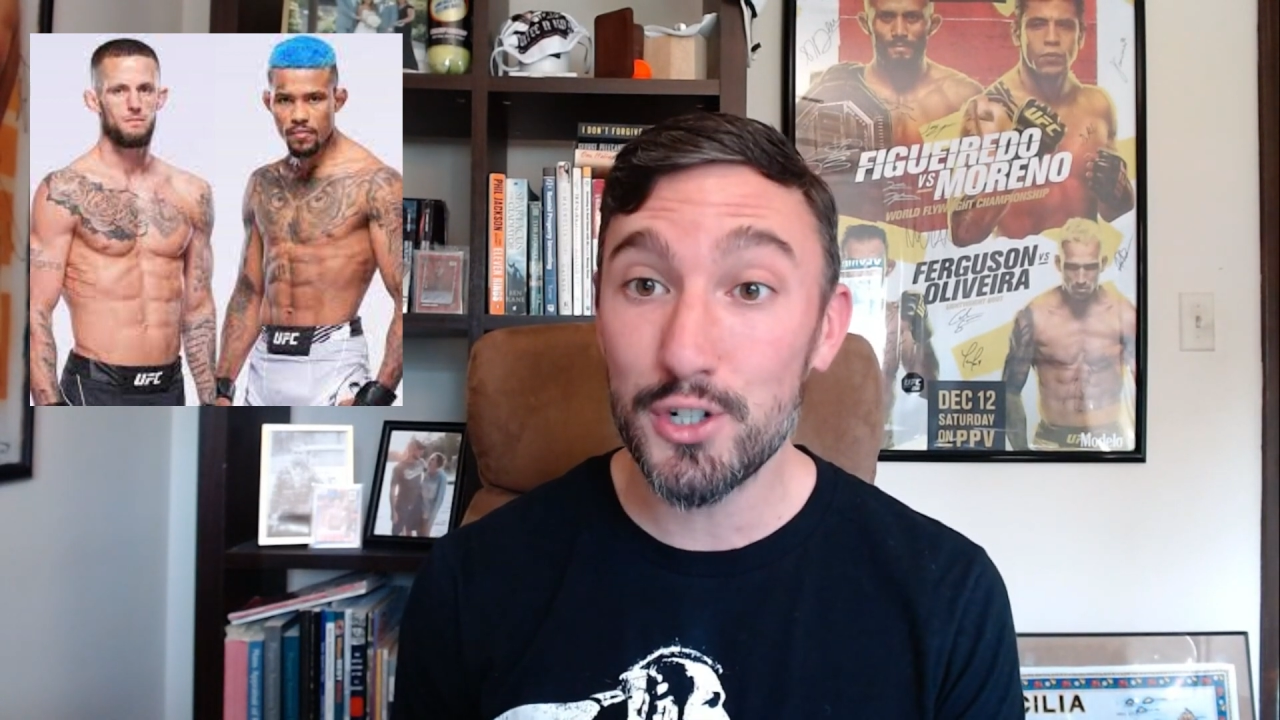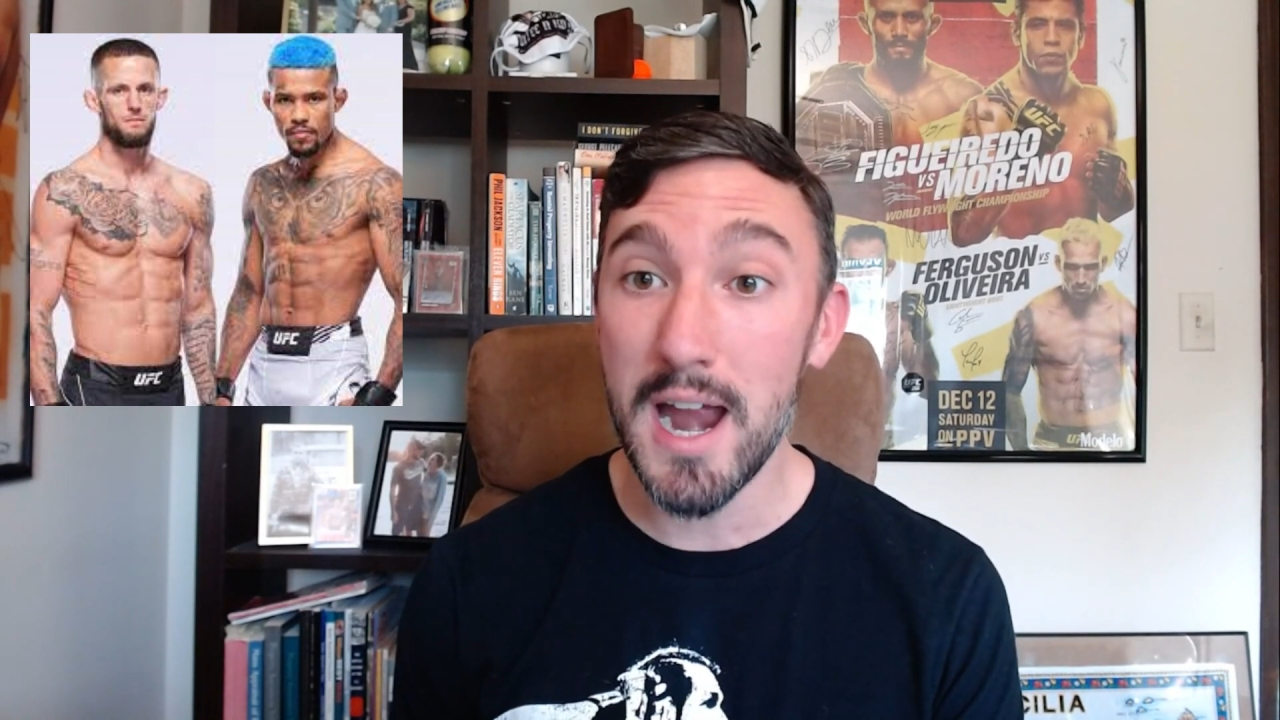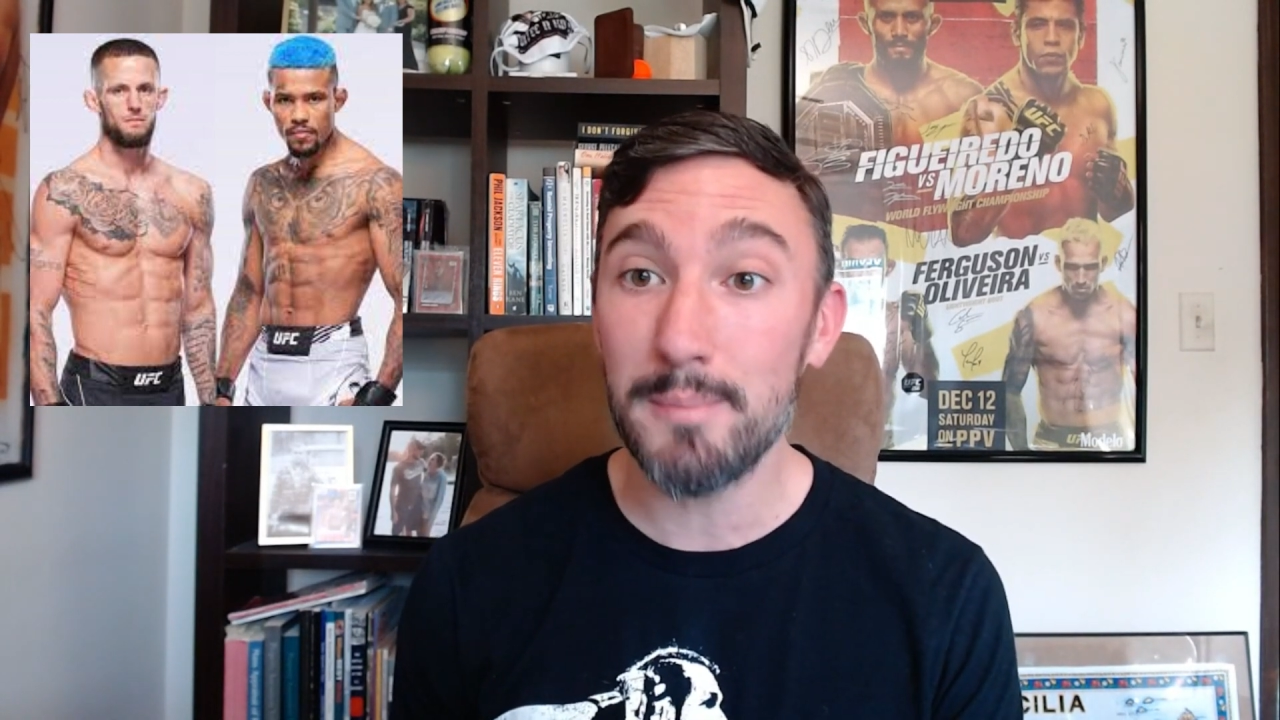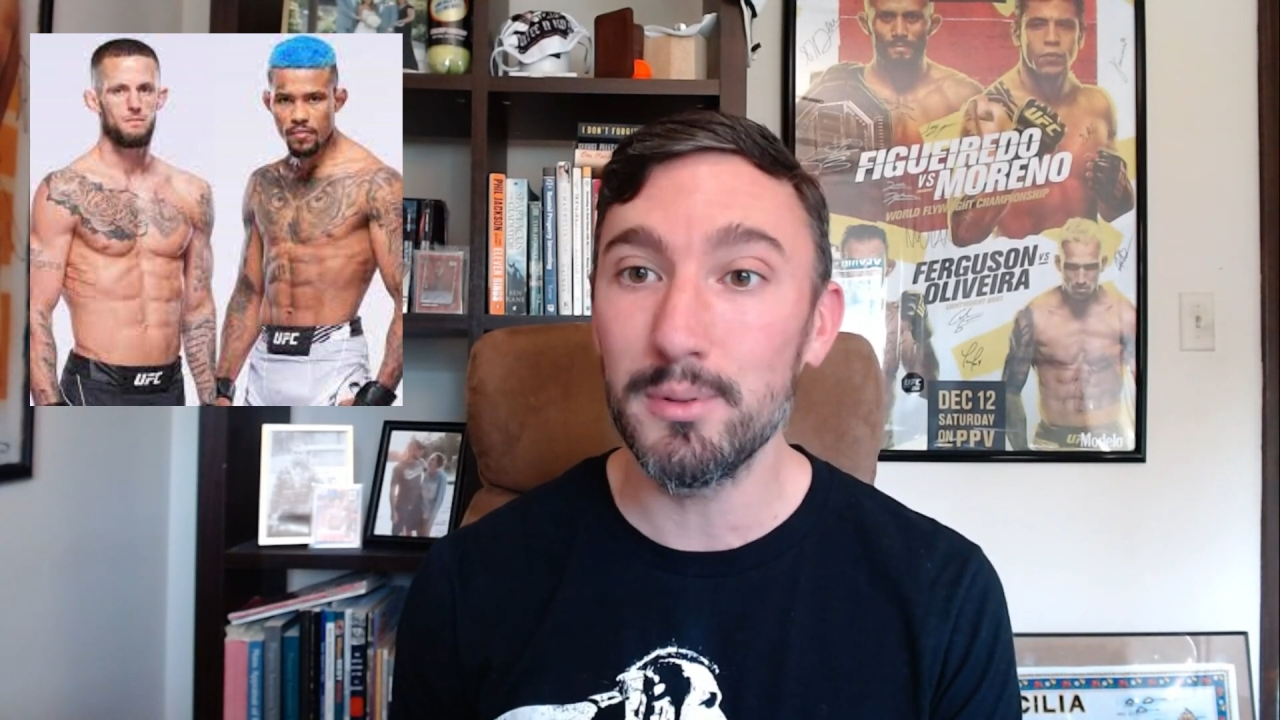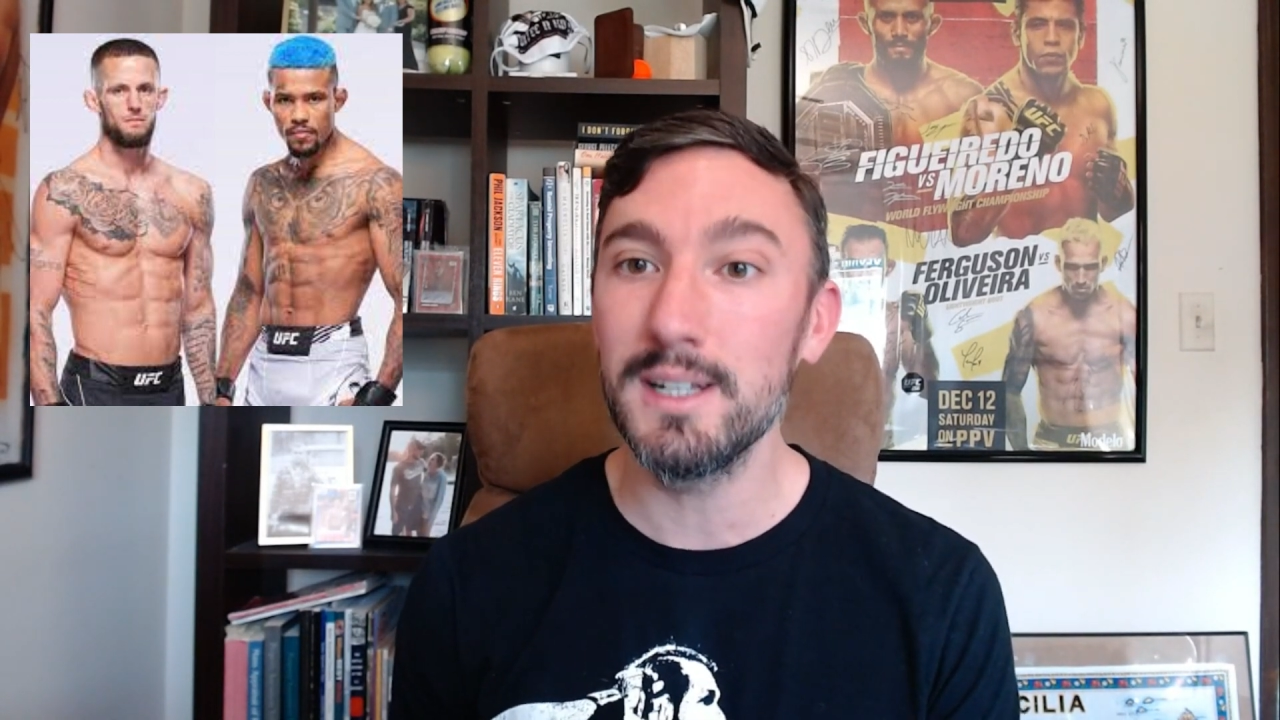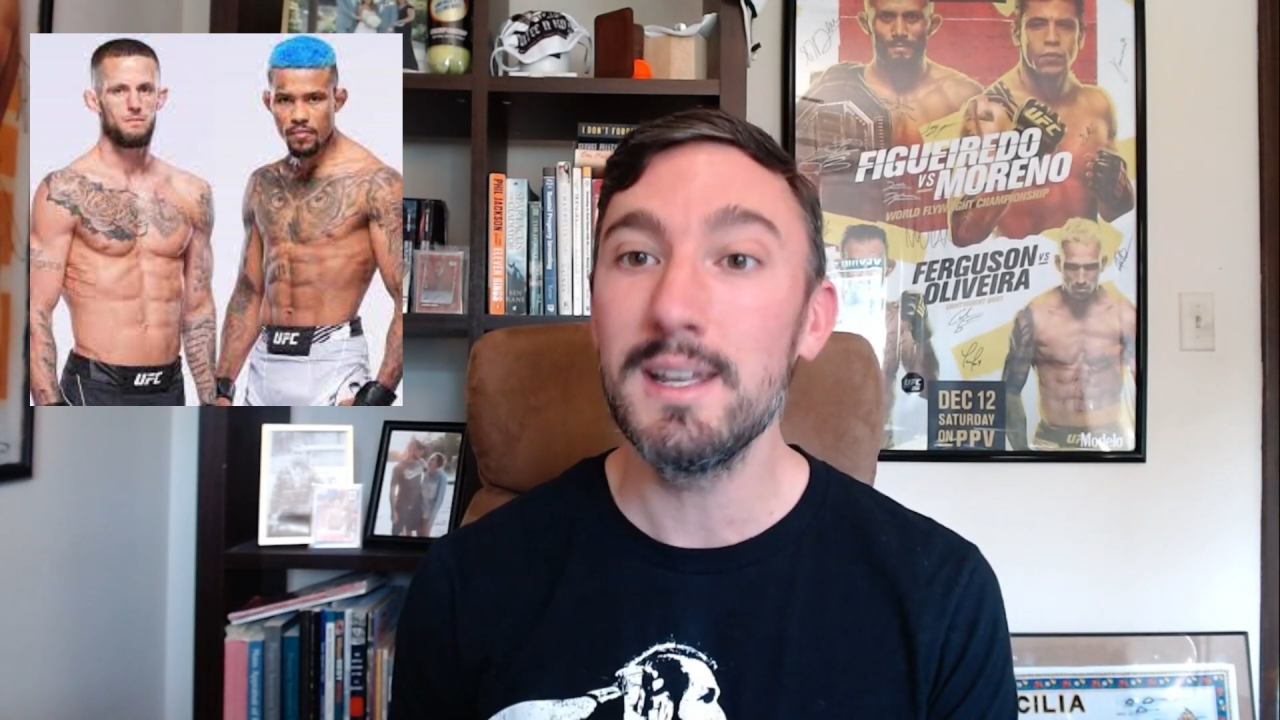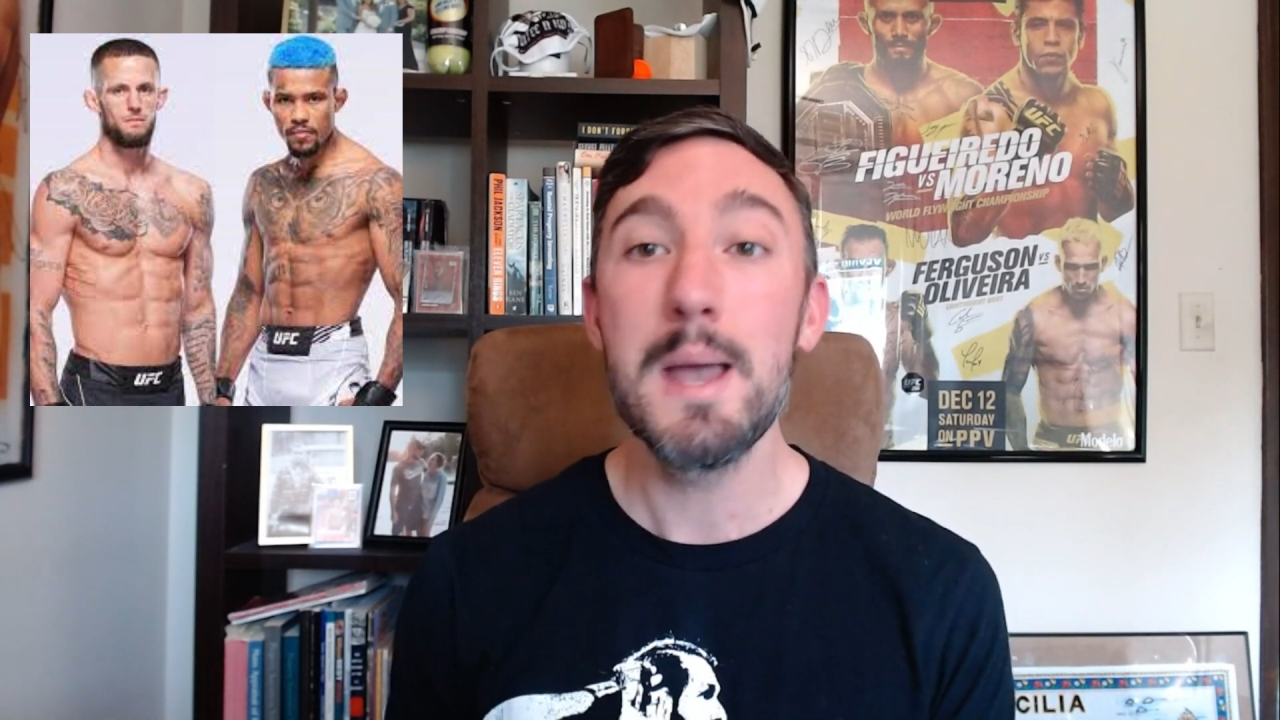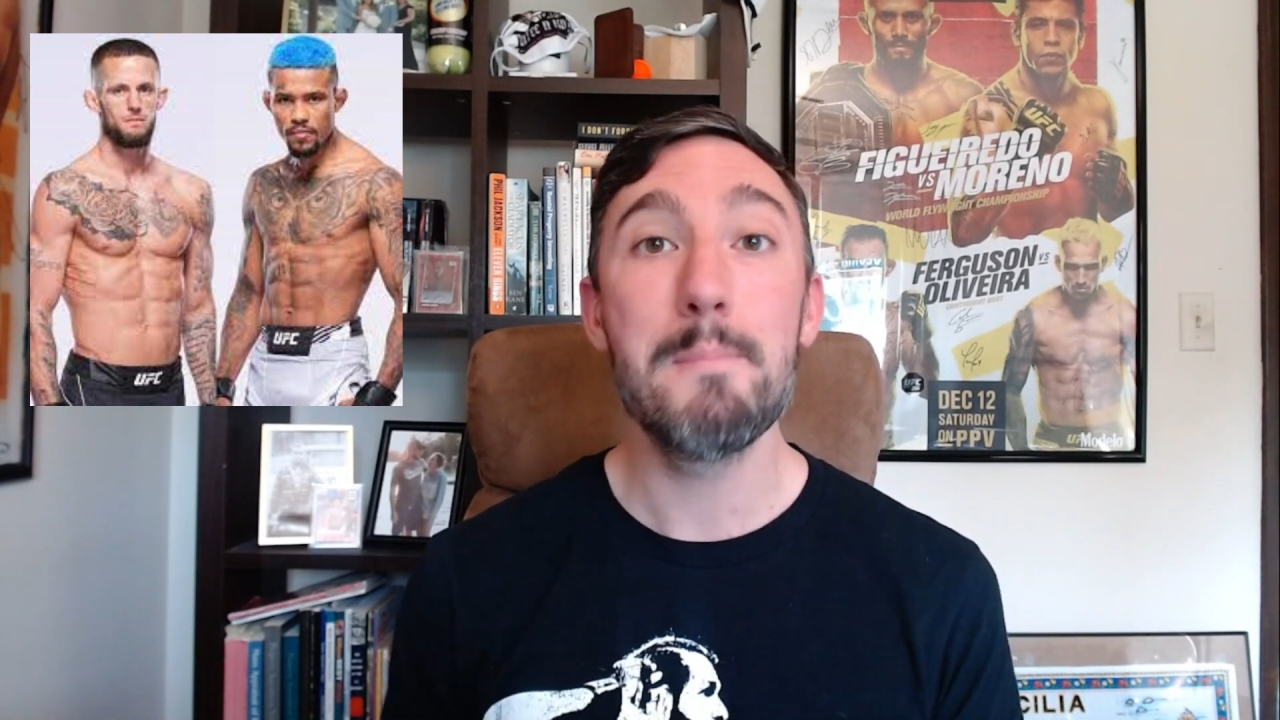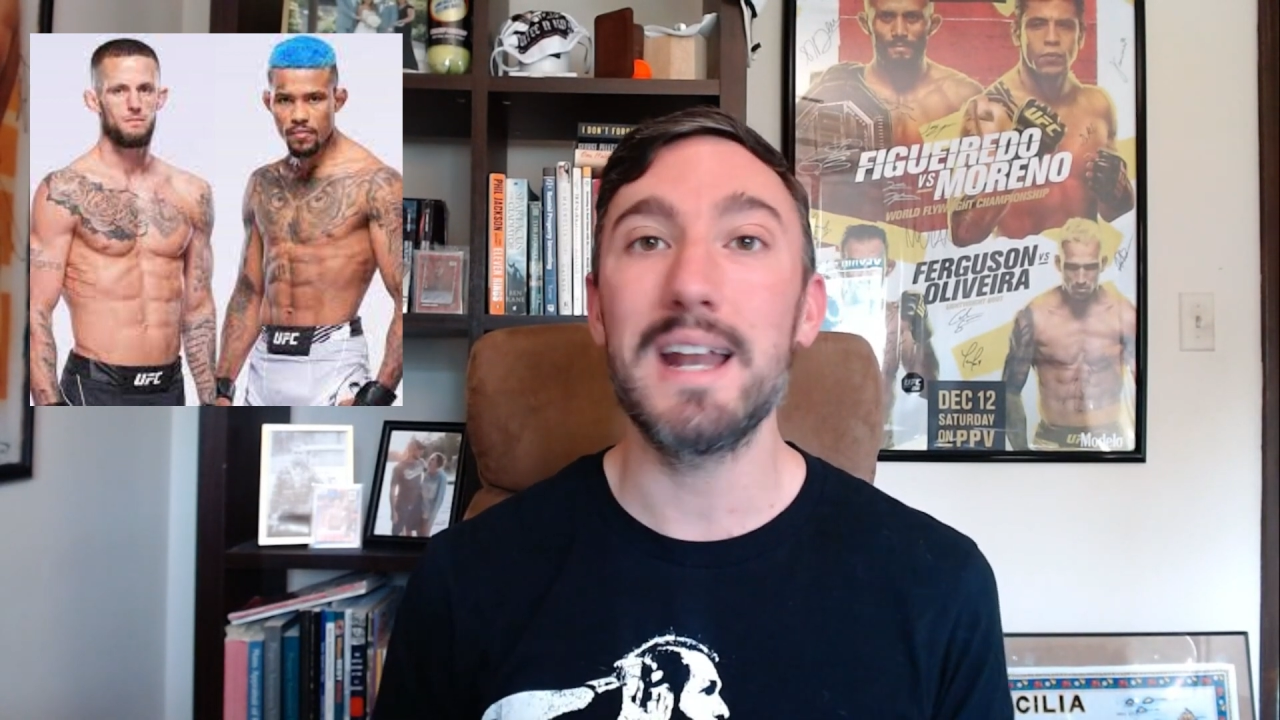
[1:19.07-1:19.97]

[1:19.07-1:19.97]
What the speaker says: grappling,